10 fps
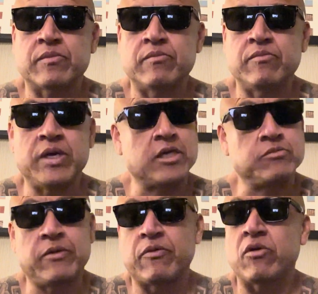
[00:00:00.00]
because
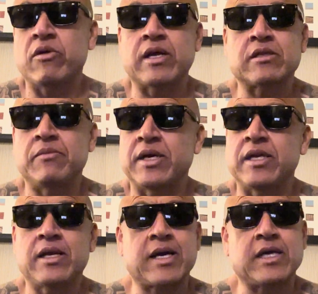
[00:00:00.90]
before, at the
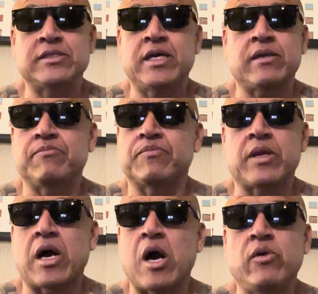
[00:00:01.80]
beginning, like I said,
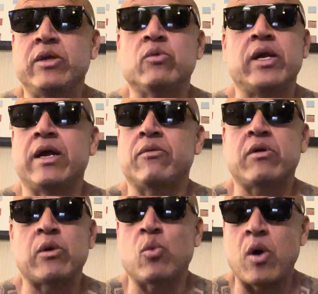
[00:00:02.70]
I'll eat whatever
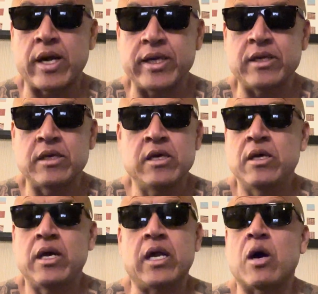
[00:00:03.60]
I wanted
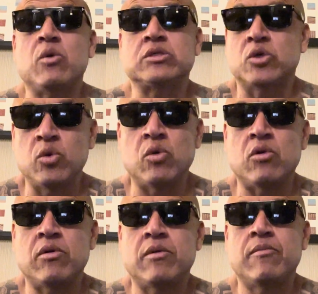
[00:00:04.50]
and I was
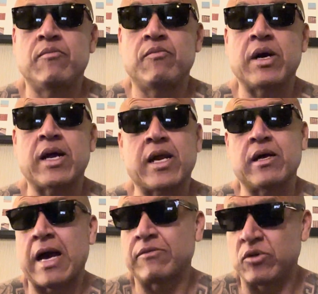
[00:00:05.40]
cool. But
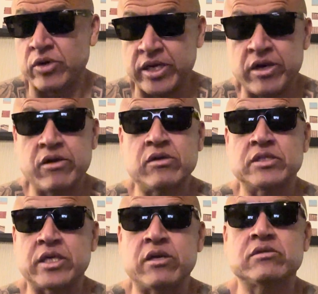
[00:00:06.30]
after years
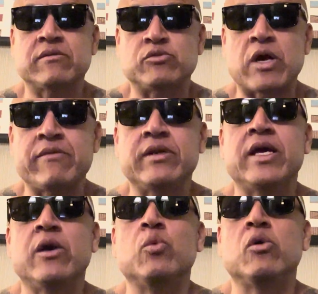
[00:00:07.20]
and years of driving,
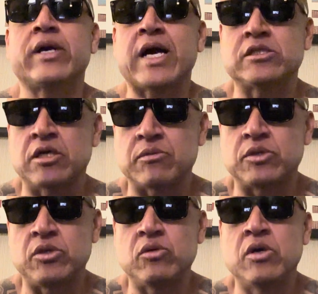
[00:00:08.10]
it will catch up
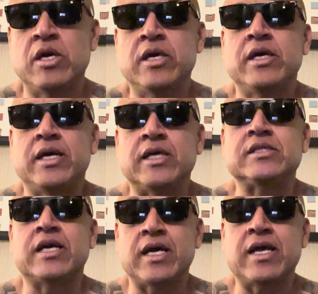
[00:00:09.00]
to you. It's
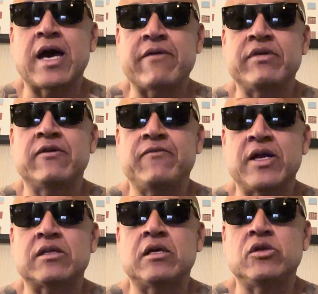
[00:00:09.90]
going to have an
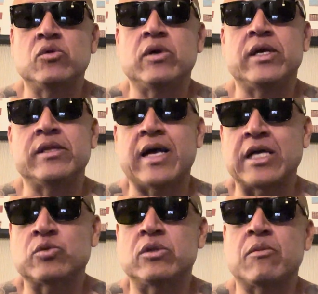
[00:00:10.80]
effect on you. And
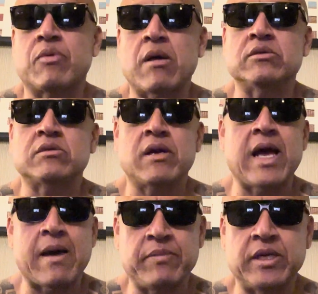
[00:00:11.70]
that's when the problems start
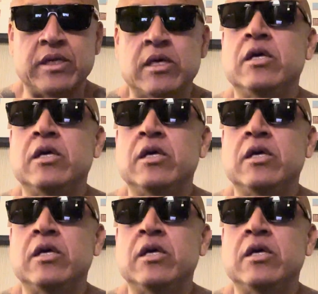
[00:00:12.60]
happening.